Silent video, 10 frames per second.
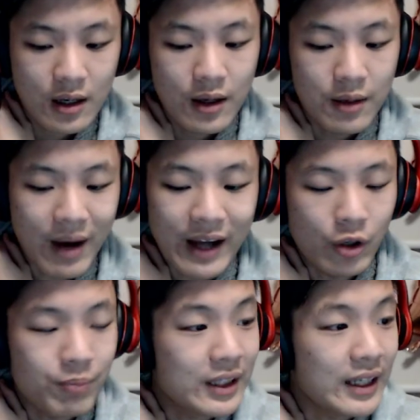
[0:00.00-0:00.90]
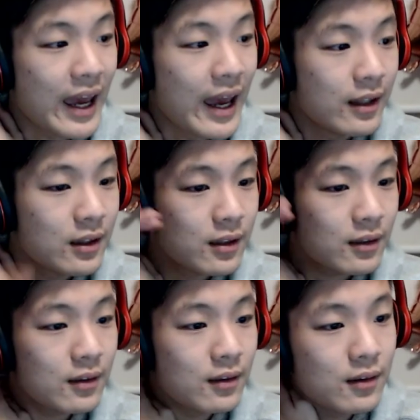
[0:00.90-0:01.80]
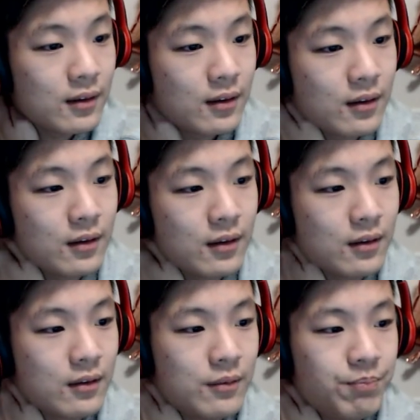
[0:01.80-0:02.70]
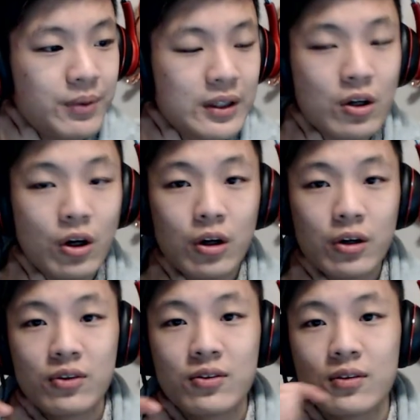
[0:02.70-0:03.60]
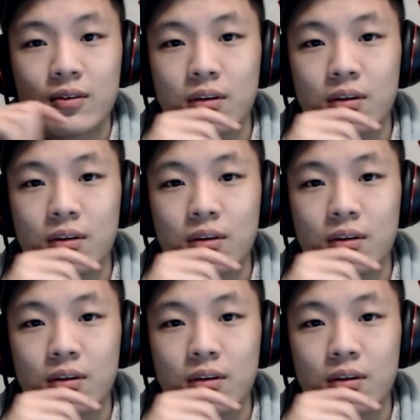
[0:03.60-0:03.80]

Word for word: it might not be the end because